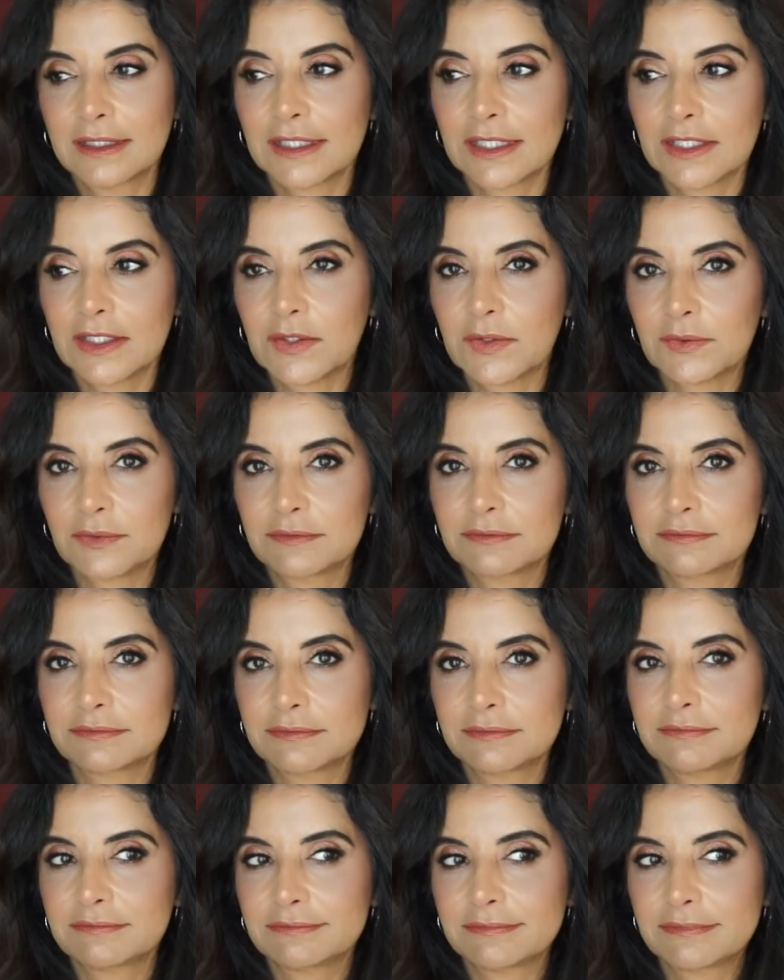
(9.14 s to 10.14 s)
you know,
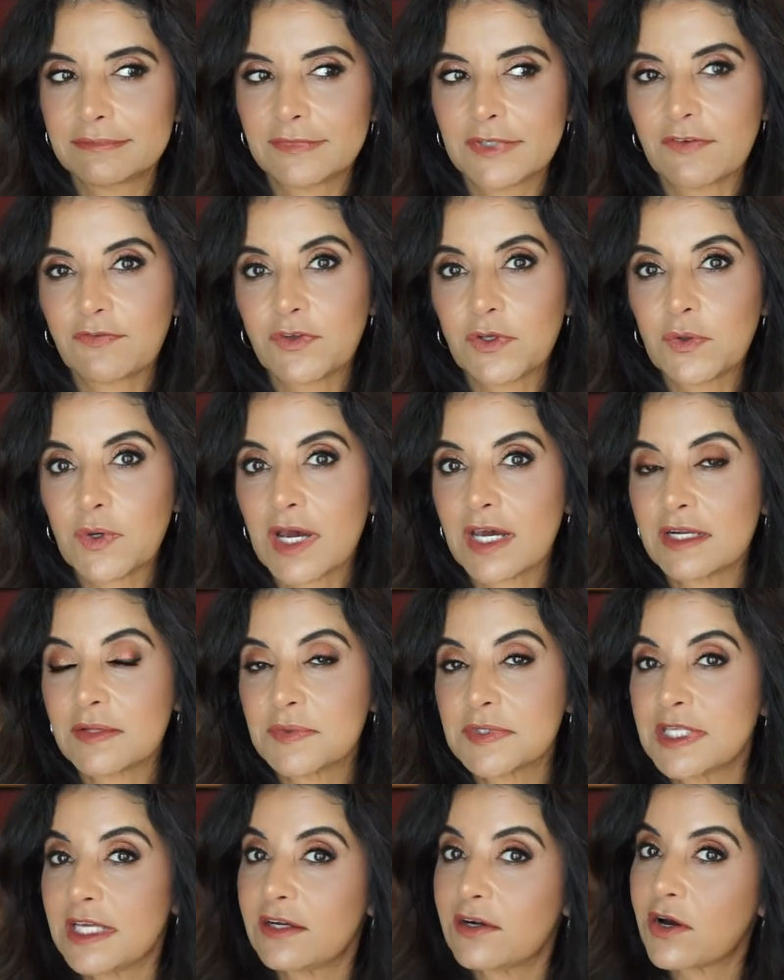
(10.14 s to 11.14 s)
a few
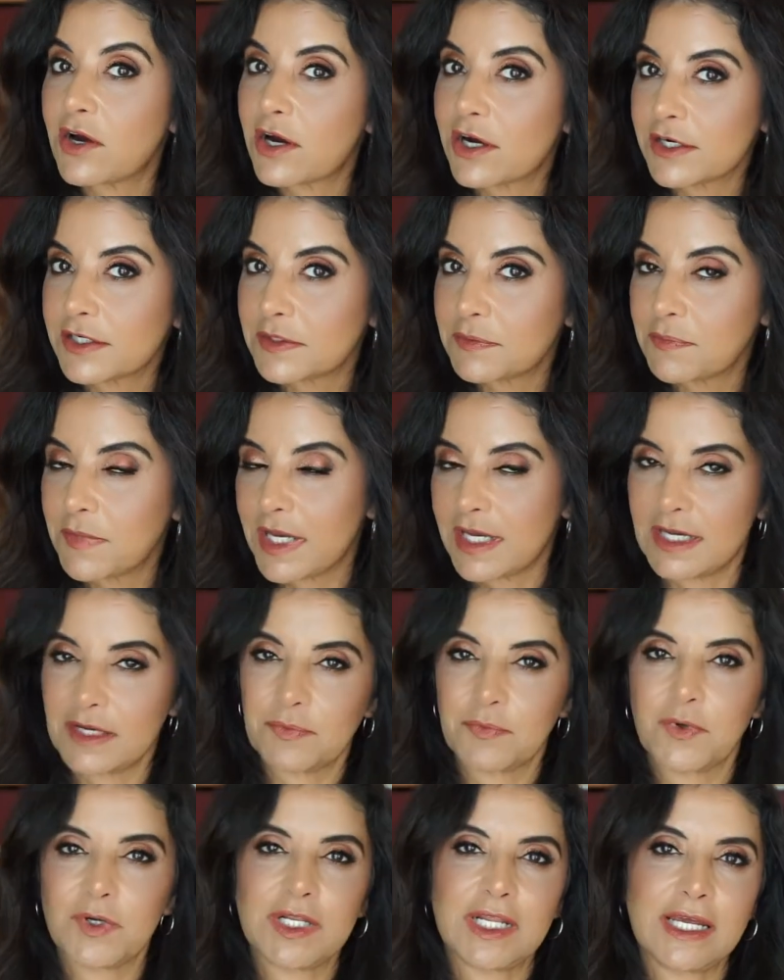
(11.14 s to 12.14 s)
items that aren't
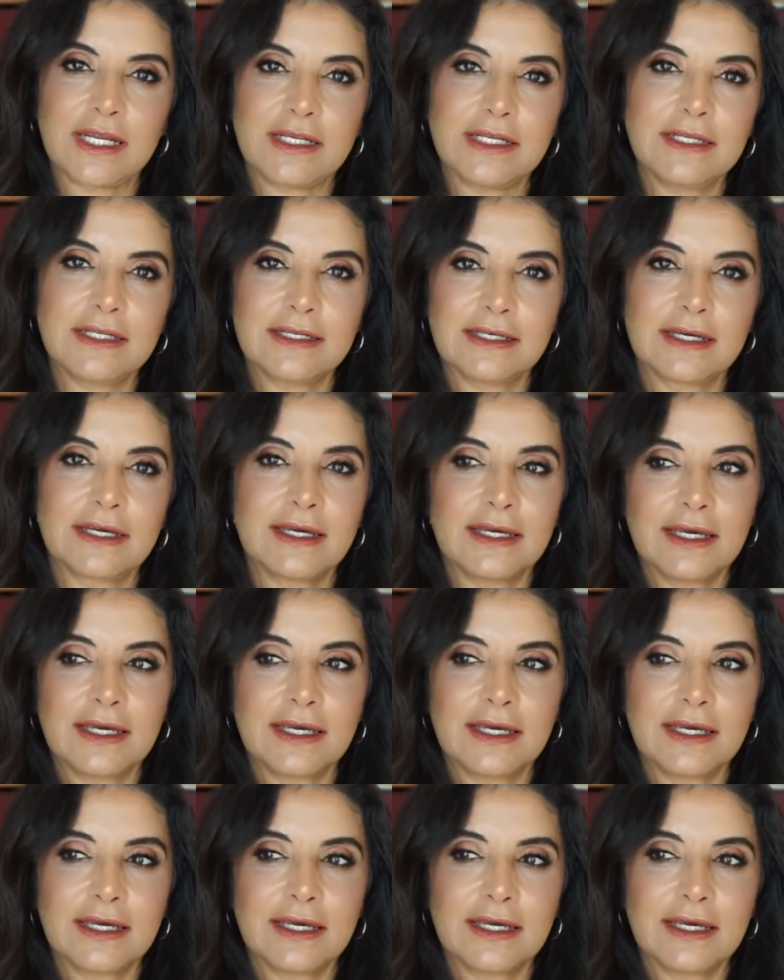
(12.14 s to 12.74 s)
makeup related,